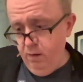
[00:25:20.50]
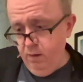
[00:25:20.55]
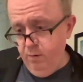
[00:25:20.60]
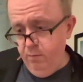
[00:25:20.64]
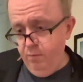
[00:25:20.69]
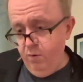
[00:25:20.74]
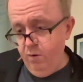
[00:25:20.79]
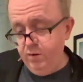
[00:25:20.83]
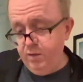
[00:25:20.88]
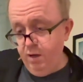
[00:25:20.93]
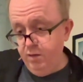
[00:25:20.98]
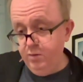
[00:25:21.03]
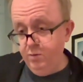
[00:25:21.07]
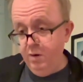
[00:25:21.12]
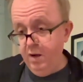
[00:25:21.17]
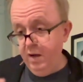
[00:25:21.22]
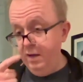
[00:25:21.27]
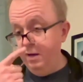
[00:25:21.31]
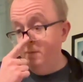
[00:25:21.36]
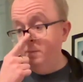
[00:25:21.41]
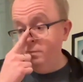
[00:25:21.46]
Box goes
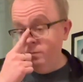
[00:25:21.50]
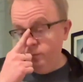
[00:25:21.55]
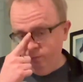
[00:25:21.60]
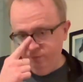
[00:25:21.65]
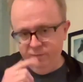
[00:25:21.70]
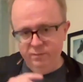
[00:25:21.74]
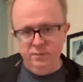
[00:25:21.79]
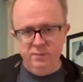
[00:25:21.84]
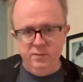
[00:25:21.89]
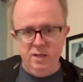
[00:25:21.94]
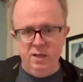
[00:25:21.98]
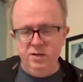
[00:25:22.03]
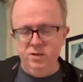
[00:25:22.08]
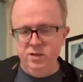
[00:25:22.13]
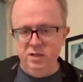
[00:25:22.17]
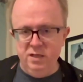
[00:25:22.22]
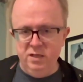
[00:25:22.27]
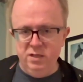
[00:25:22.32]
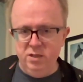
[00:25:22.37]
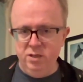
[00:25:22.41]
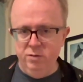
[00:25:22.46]
away, then it just
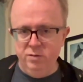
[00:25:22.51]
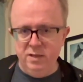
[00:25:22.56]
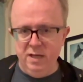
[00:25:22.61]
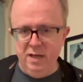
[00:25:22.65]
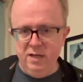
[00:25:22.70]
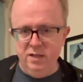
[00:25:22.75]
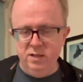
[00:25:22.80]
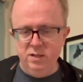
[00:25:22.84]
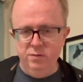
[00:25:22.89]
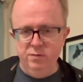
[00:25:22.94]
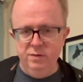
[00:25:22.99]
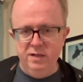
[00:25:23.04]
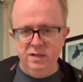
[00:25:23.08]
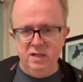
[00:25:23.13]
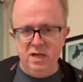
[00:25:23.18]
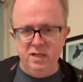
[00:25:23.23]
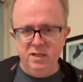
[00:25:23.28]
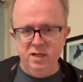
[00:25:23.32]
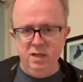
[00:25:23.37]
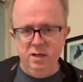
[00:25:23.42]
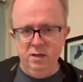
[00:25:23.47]
needs 2 seconds to
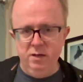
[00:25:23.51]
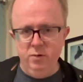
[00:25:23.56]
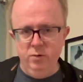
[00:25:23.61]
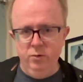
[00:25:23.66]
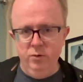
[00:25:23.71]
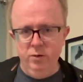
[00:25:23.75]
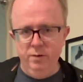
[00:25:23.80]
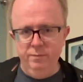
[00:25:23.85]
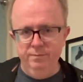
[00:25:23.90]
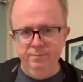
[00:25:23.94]
reset it in a corner.